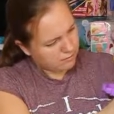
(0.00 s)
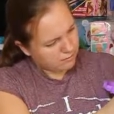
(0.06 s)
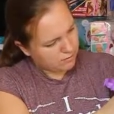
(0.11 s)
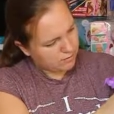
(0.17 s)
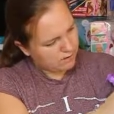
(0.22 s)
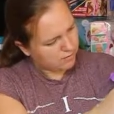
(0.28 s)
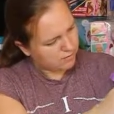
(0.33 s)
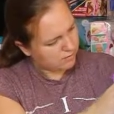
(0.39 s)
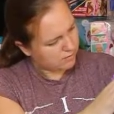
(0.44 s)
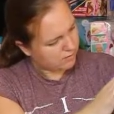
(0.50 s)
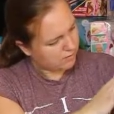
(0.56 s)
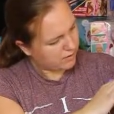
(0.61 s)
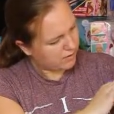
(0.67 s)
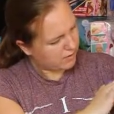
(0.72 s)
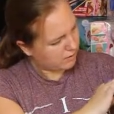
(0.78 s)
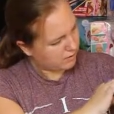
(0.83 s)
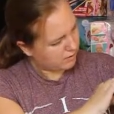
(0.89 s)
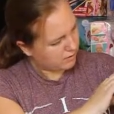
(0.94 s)
what else have we
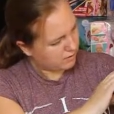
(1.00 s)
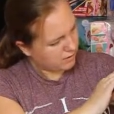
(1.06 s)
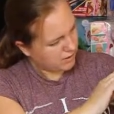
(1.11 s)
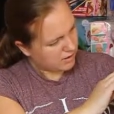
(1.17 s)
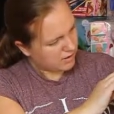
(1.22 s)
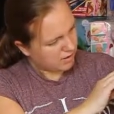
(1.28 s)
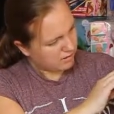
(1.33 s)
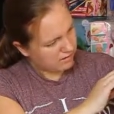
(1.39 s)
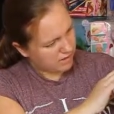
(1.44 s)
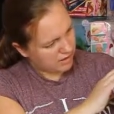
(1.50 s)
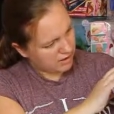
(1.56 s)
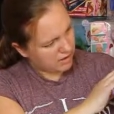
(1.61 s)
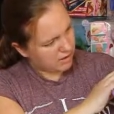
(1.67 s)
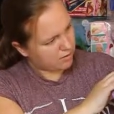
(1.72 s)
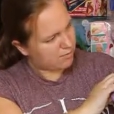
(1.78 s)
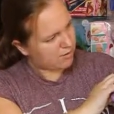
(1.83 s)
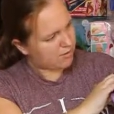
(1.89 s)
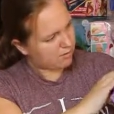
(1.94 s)
got? I don't really
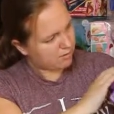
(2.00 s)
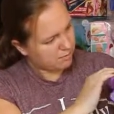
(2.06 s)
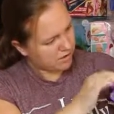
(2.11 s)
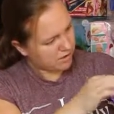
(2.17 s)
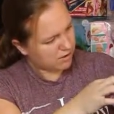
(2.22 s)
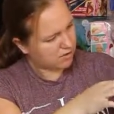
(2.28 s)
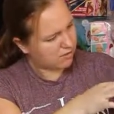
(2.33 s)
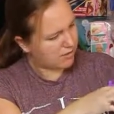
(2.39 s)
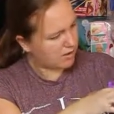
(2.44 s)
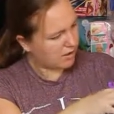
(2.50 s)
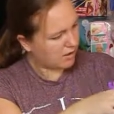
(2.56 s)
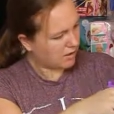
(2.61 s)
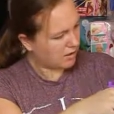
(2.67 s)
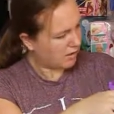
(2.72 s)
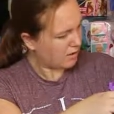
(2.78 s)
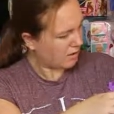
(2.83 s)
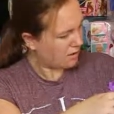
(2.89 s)
know what else makes noise.